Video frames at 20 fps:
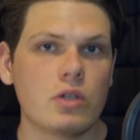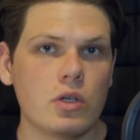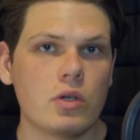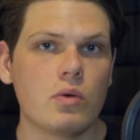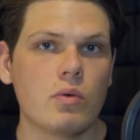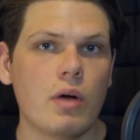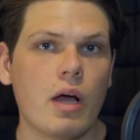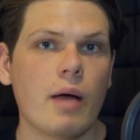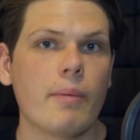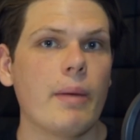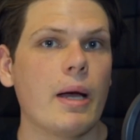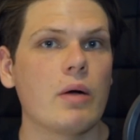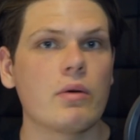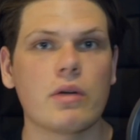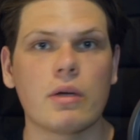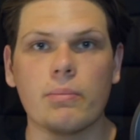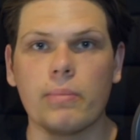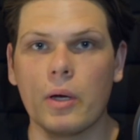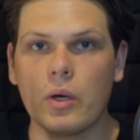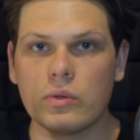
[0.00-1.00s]
new about
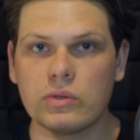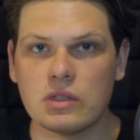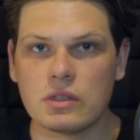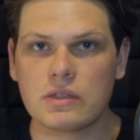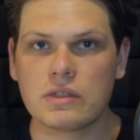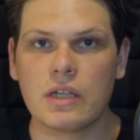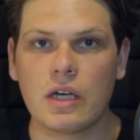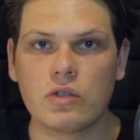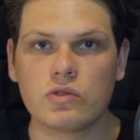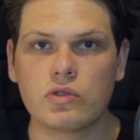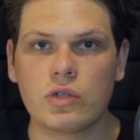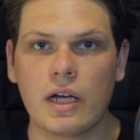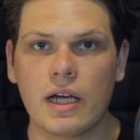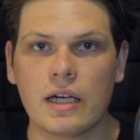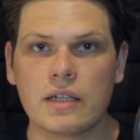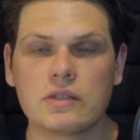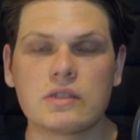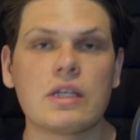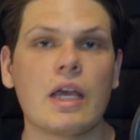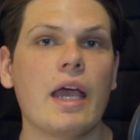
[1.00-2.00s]
composing
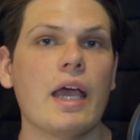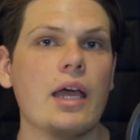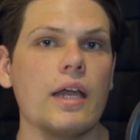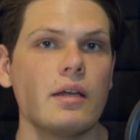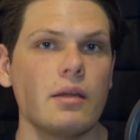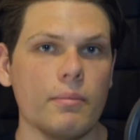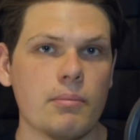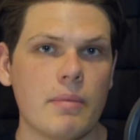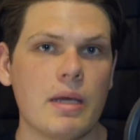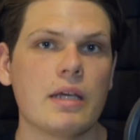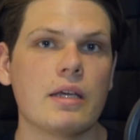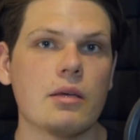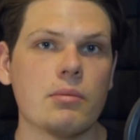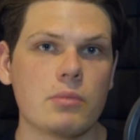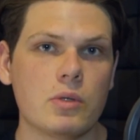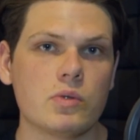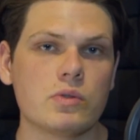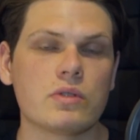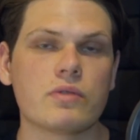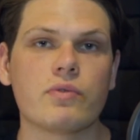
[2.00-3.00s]
soundtracks and making
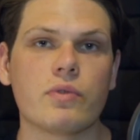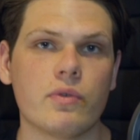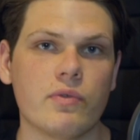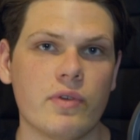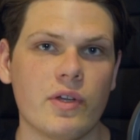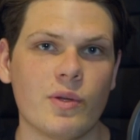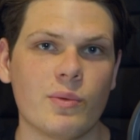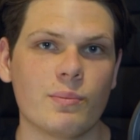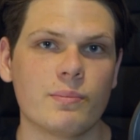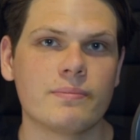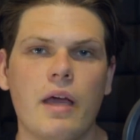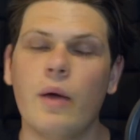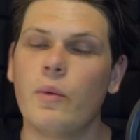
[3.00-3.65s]
music for film.